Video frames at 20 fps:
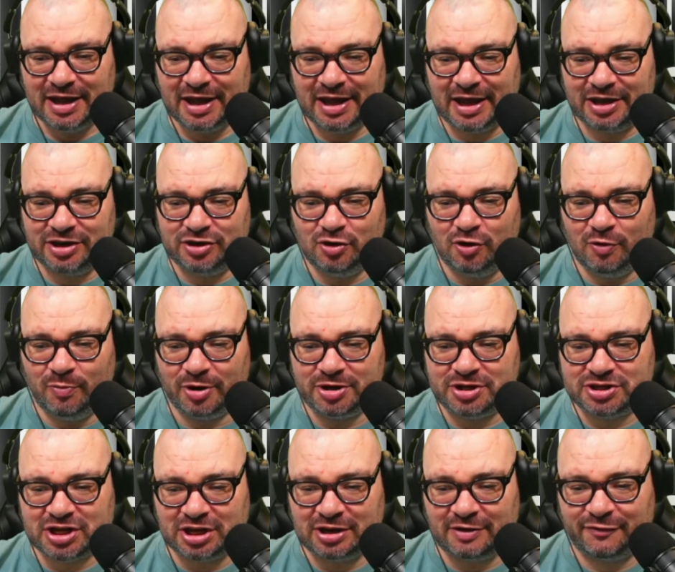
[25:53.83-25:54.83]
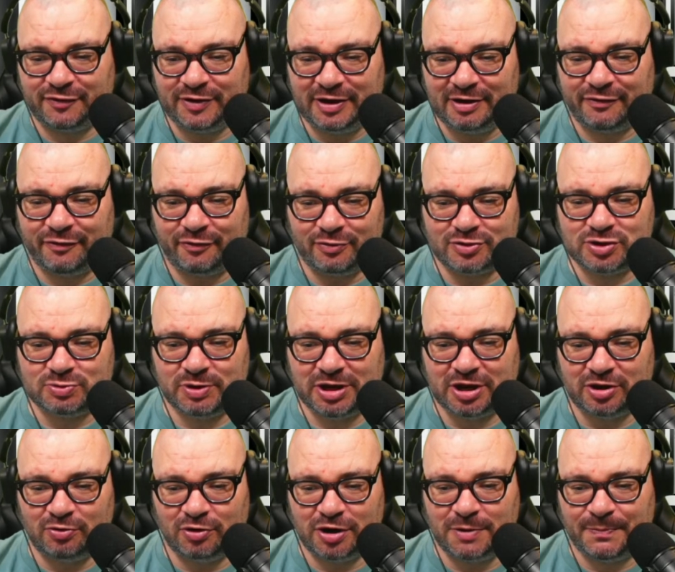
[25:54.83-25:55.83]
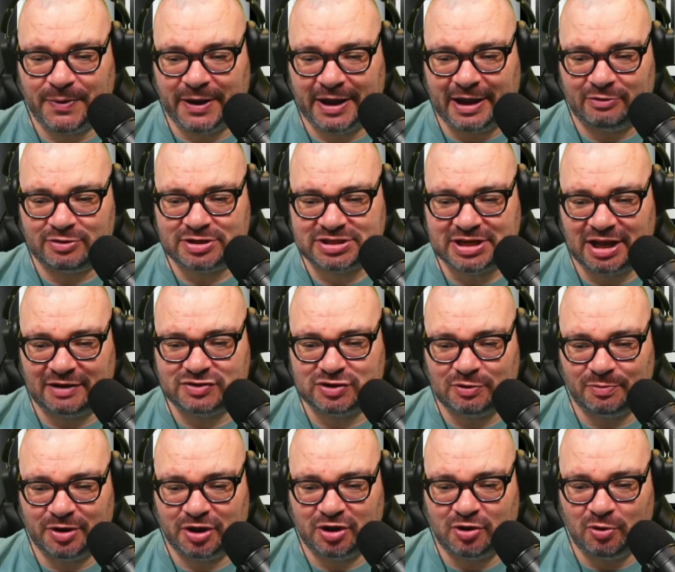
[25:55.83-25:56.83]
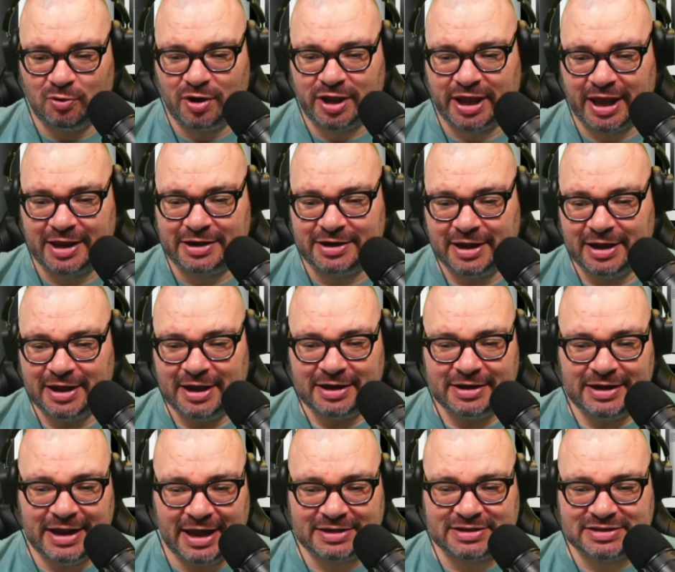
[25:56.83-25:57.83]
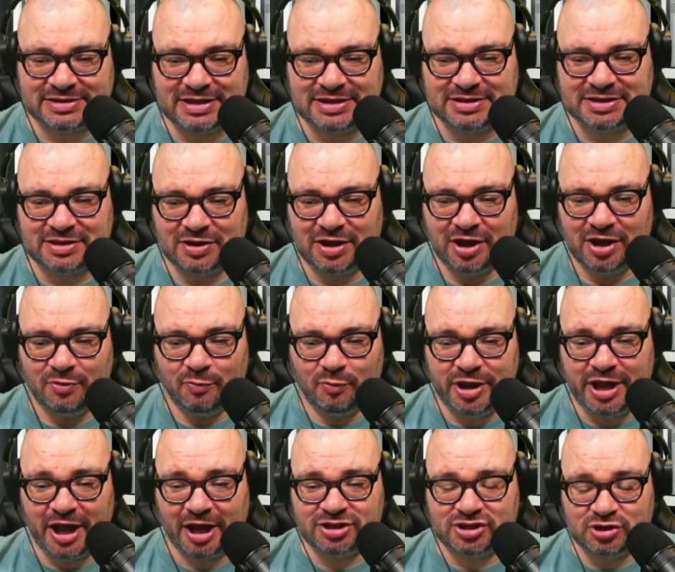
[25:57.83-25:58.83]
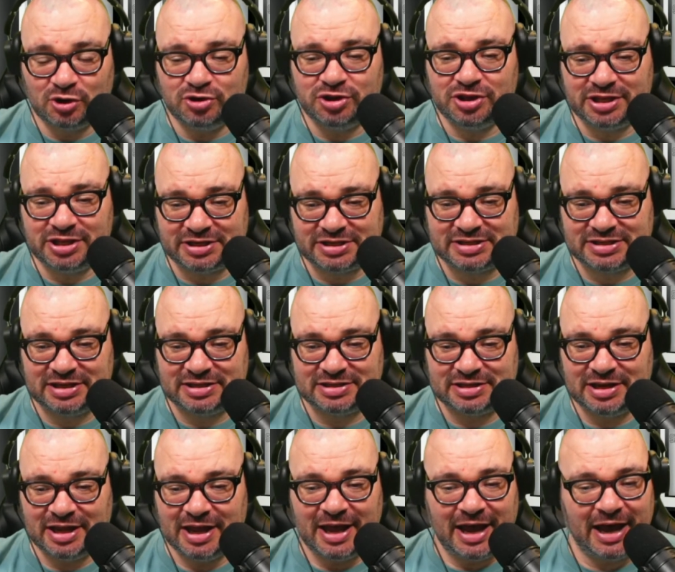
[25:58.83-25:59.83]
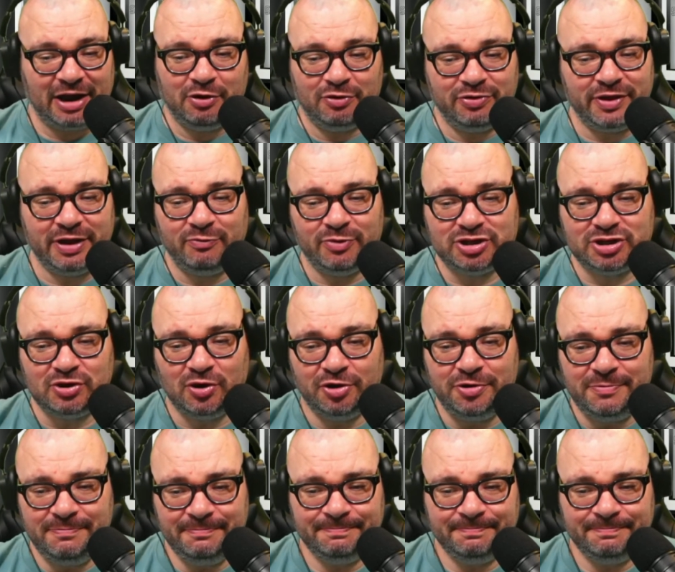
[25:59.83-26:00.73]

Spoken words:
Nobody's going to feel for us. We can only pick ourselves up and go again next season. We are done this season. I don't think we're done.